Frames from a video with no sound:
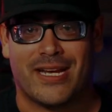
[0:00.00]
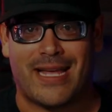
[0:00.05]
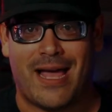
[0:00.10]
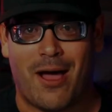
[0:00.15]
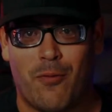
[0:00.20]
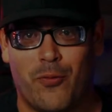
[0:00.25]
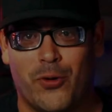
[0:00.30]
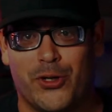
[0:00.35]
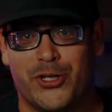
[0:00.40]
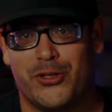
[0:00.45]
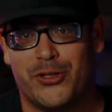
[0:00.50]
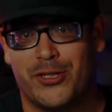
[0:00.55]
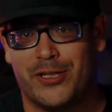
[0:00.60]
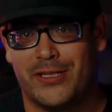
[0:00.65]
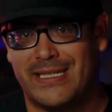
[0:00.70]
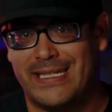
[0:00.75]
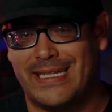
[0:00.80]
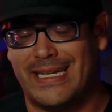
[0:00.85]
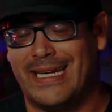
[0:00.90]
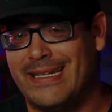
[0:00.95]
check out what you
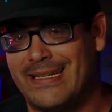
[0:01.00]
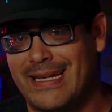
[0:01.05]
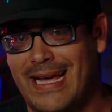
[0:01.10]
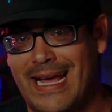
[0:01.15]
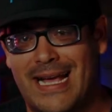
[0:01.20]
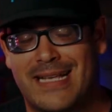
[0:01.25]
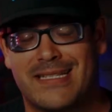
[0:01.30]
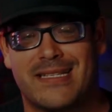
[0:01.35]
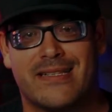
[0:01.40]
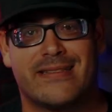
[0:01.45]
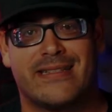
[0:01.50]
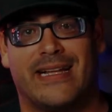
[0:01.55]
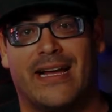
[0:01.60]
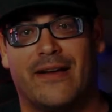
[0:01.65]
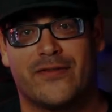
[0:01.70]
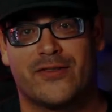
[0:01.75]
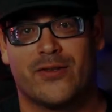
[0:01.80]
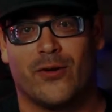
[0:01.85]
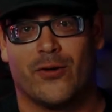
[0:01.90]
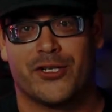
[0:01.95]
could get as a
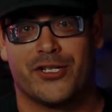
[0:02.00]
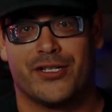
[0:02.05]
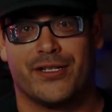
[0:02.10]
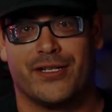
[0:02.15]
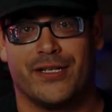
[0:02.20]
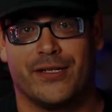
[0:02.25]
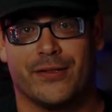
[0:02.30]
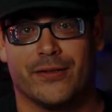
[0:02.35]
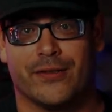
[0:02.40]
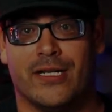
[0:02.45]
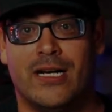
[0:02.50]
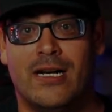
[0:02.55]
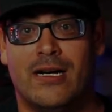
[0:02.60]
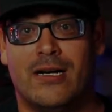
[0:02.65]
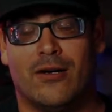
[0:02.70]
staff sergeant here.